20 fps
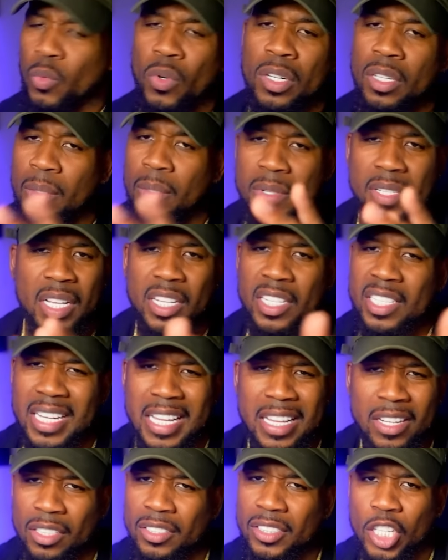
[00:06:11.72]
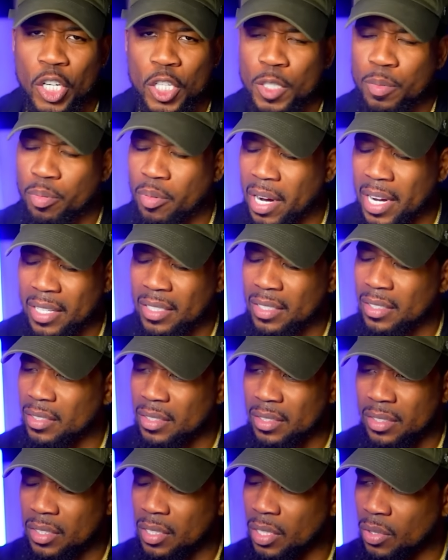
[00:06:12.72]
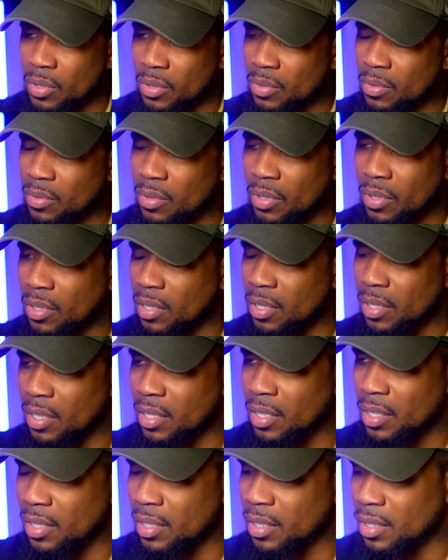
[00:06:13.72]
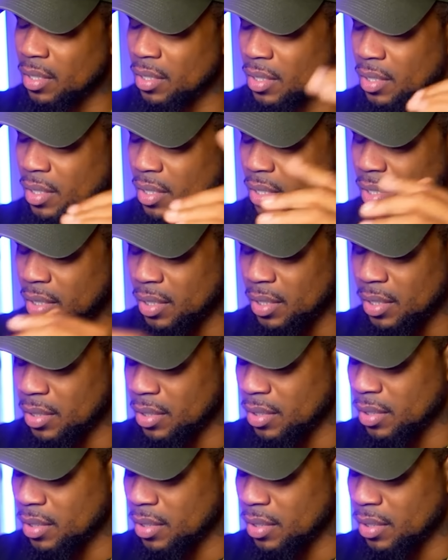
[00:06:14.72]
It's one of them. It's either on Dirty Sprite 2 or